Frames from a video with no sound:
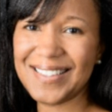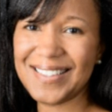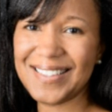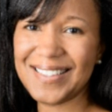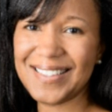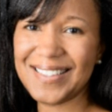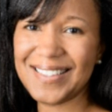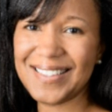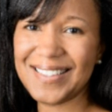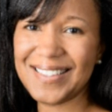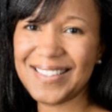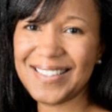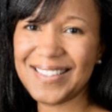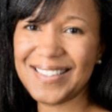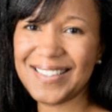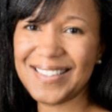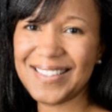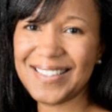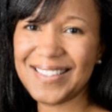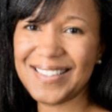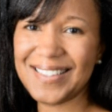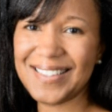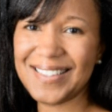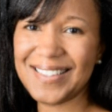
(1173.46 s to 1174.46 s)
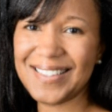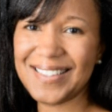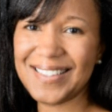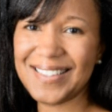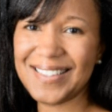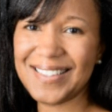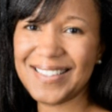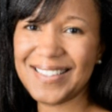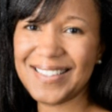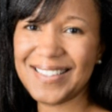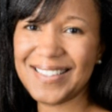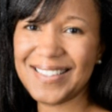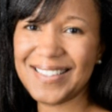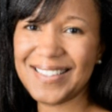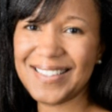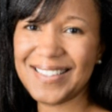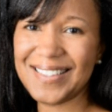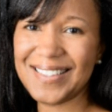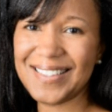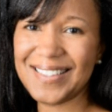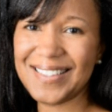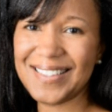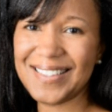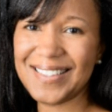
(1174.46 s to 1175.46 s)

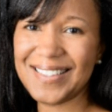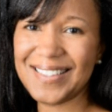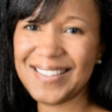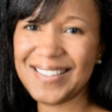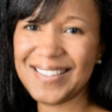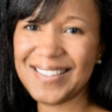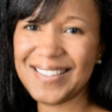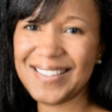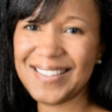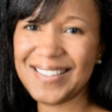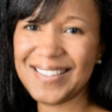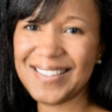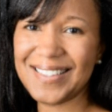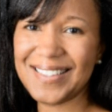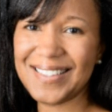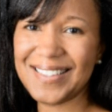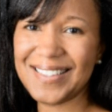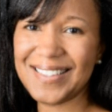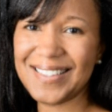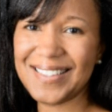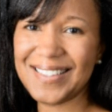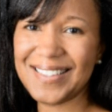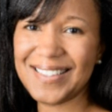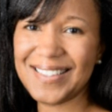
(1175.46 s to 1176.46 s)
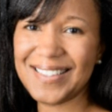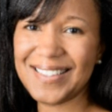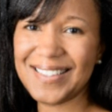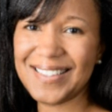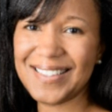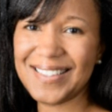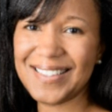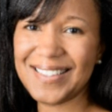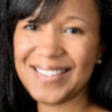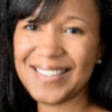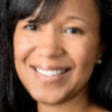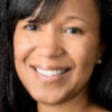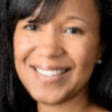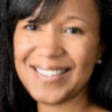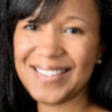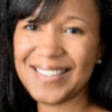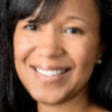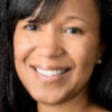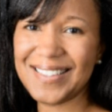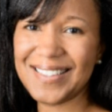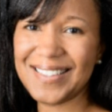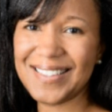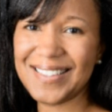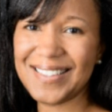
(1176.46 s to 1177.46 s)

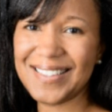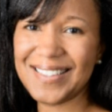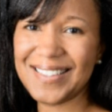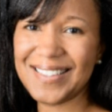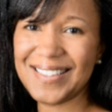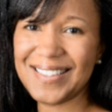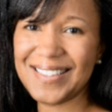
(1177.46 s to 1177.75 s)
This is a still picture; no speech is visible.